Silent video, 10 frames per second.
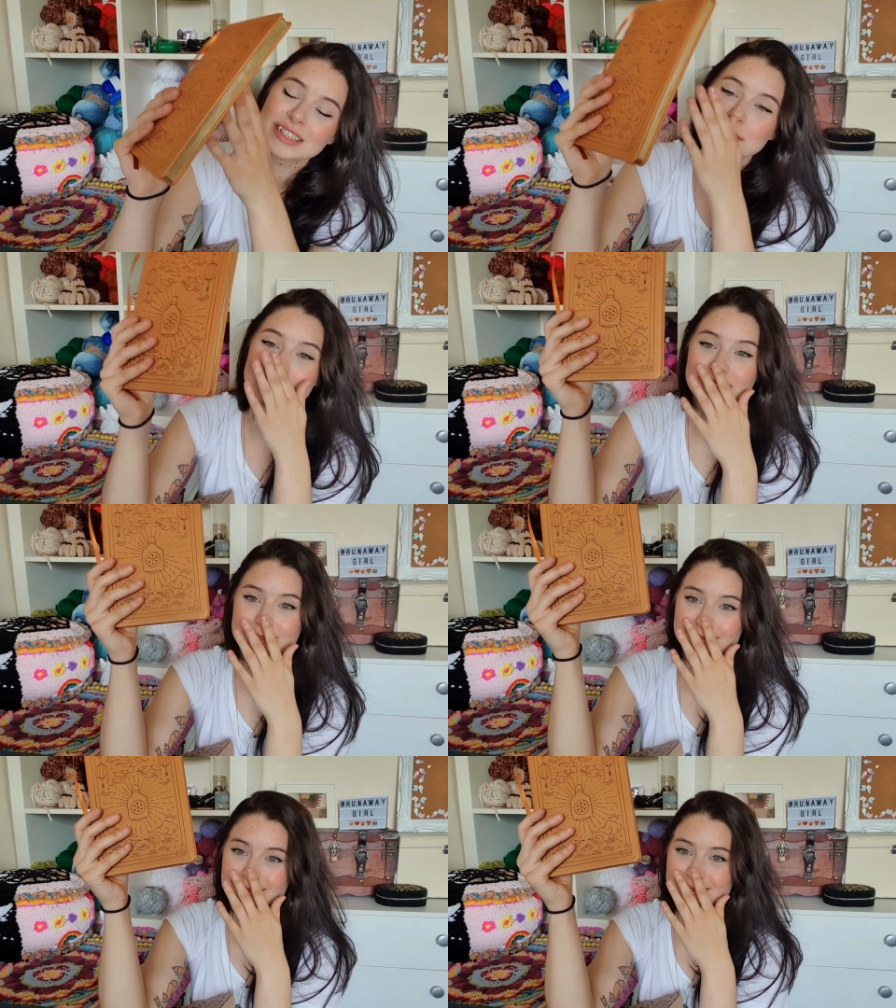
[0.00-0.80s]
Really,
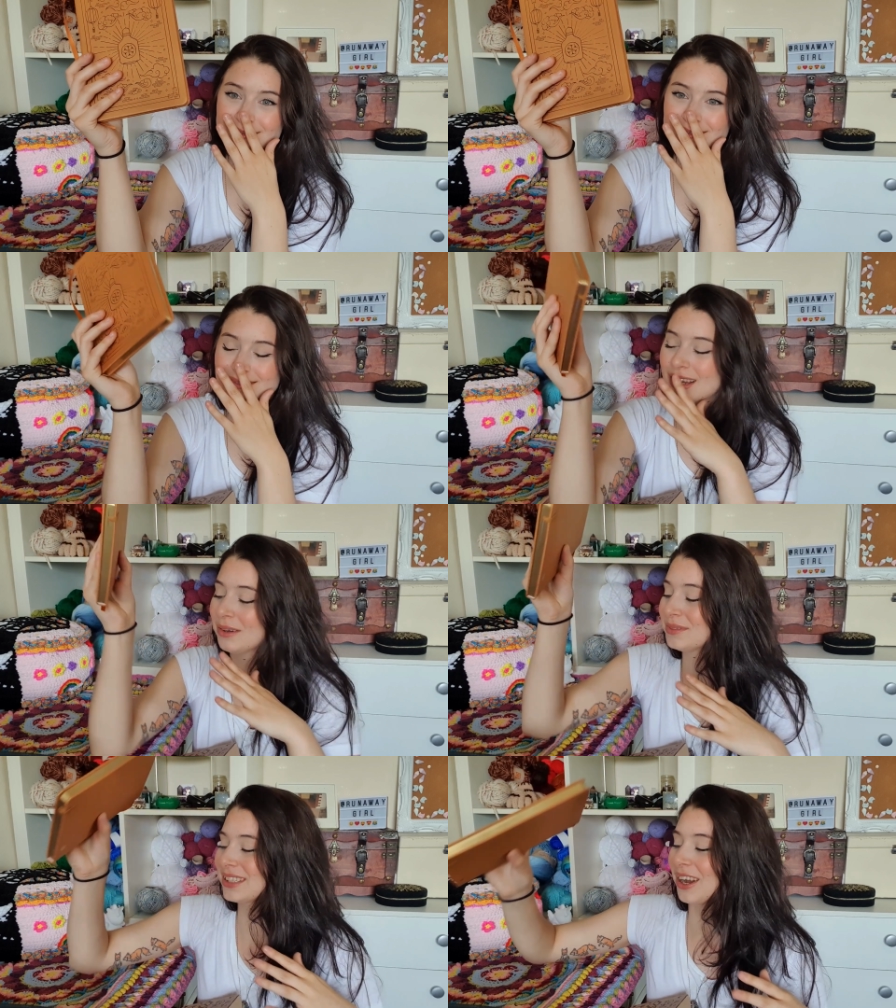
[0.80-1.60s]
mm.
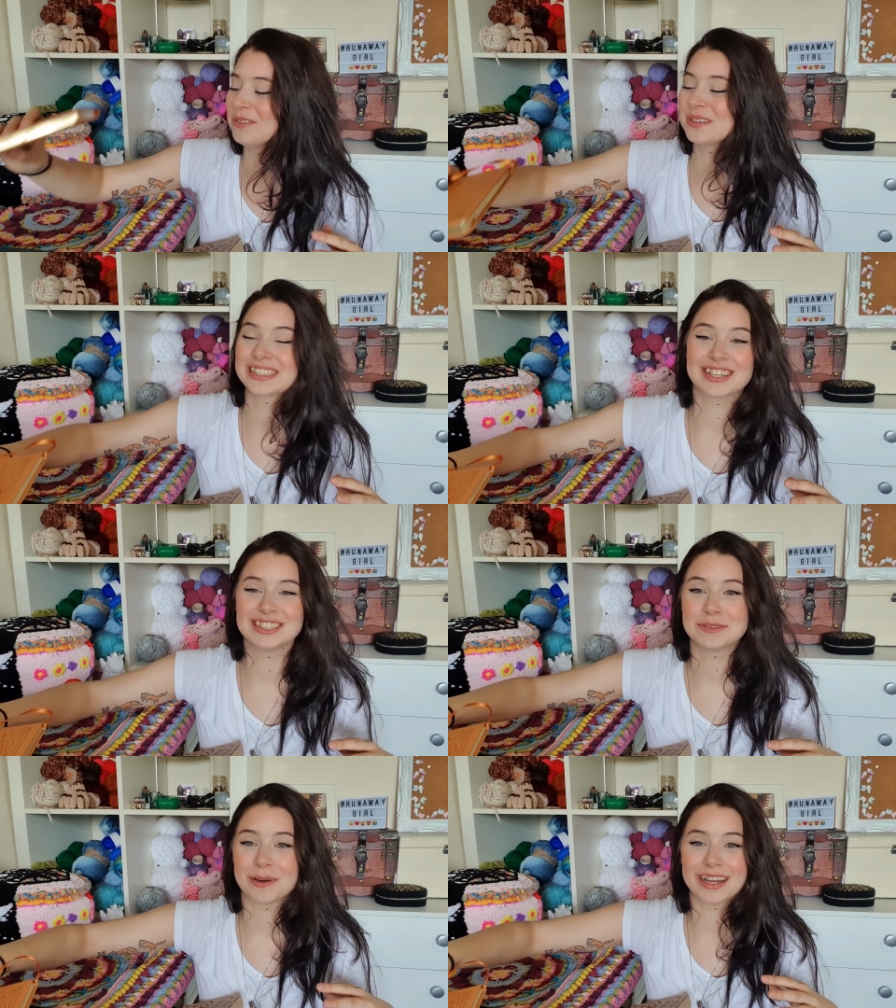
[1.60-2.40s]
I'm I'm
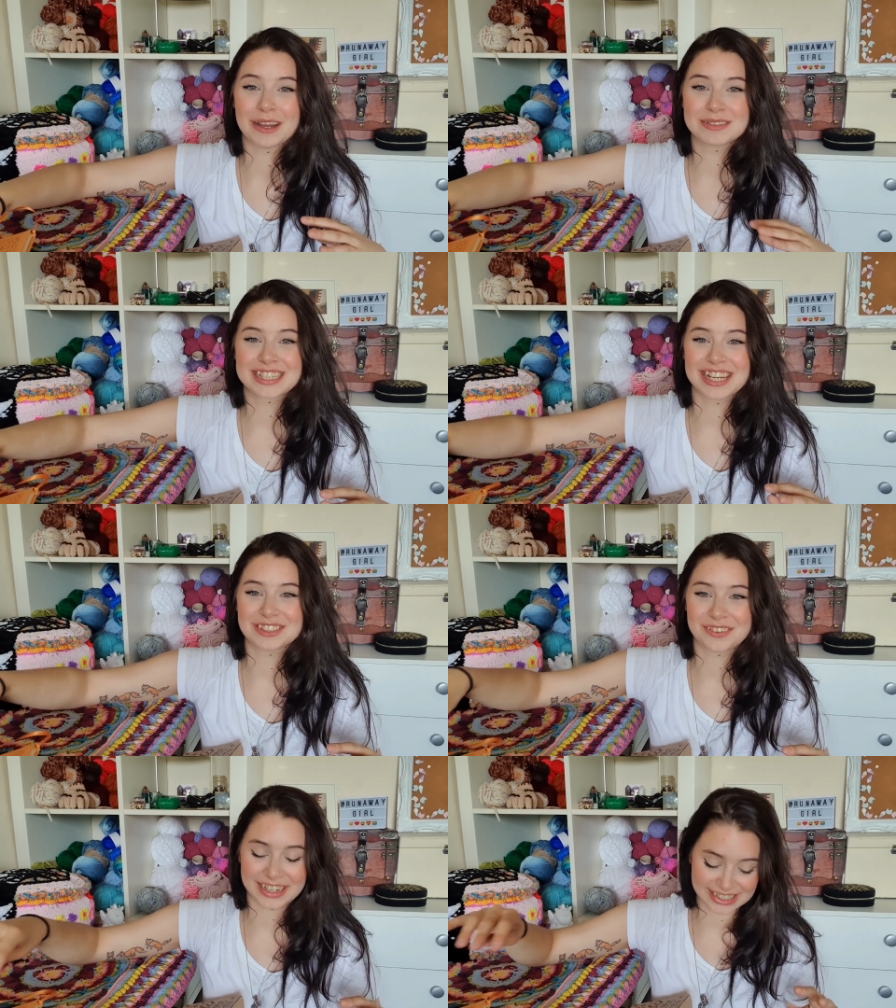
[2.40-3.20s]
excited, but I am scared to
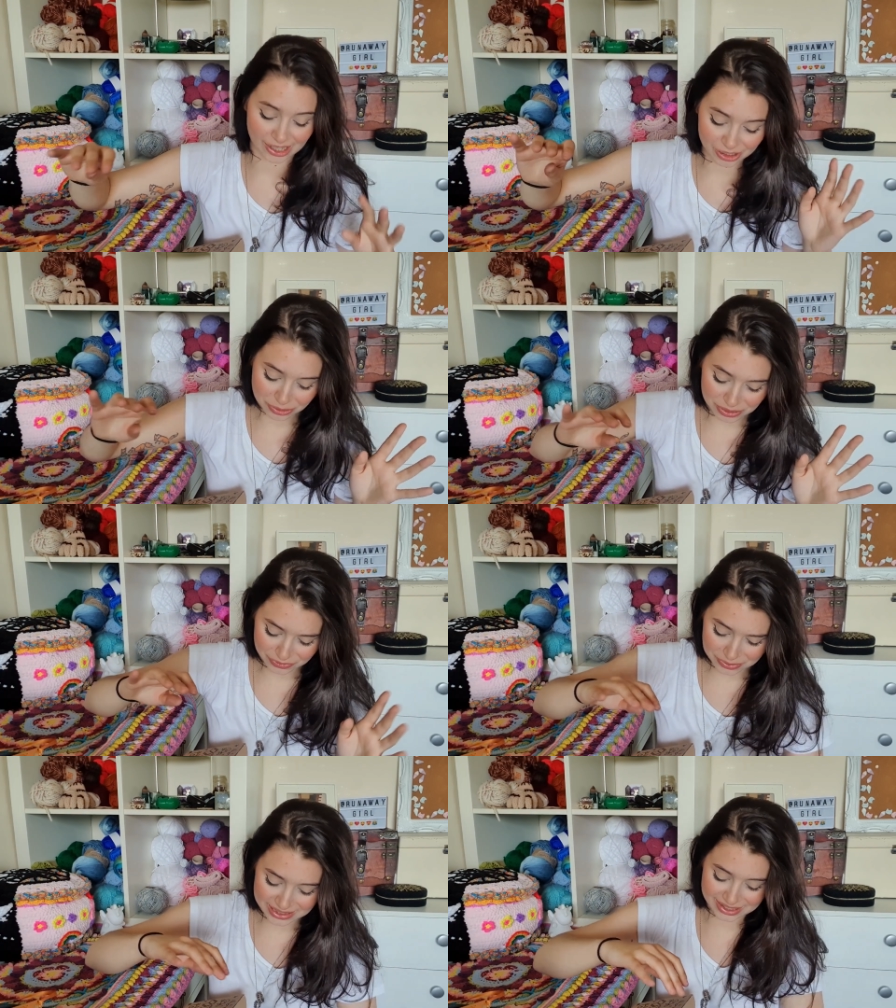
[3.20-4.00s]
write in that. I don't want
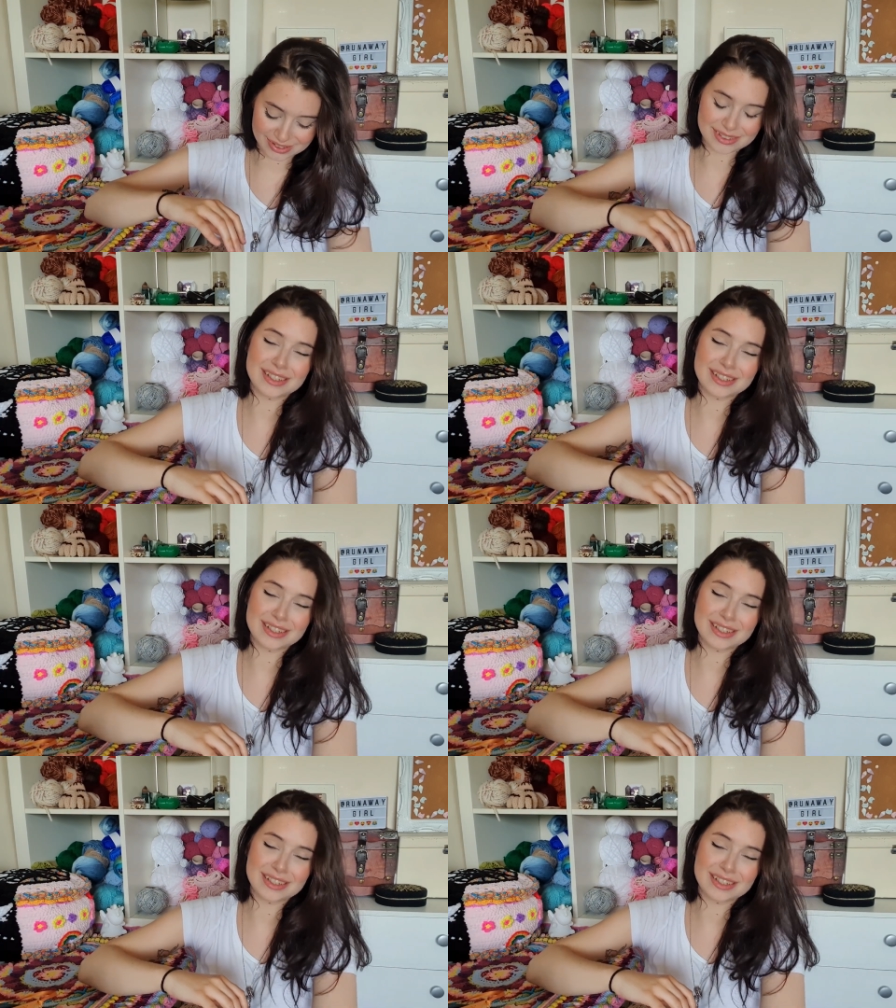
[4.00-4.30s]
to ruin it.